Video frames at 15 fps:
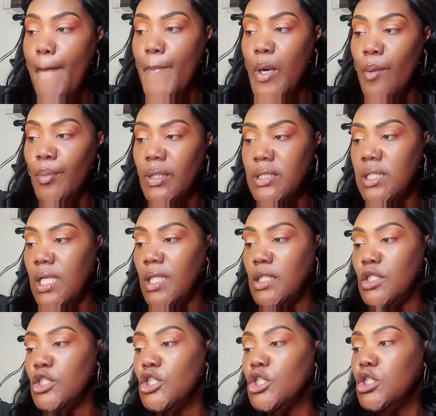but busting out
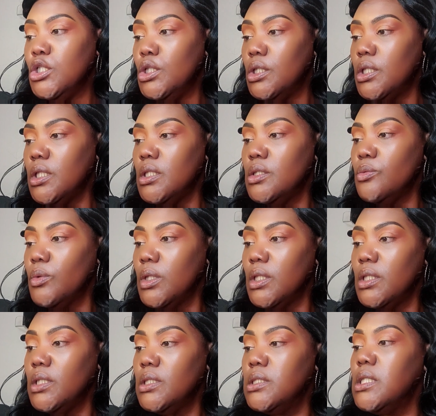this look is one
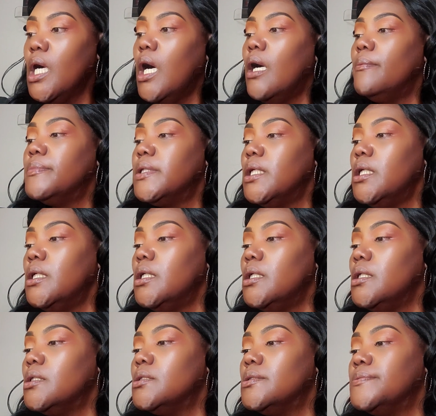of the top
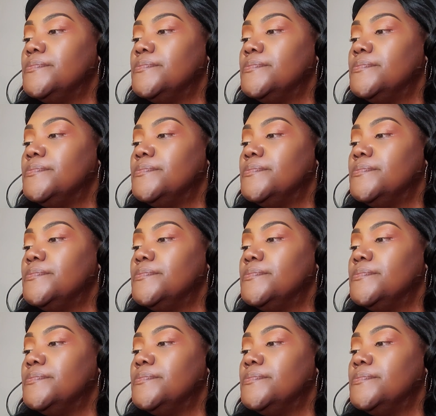things.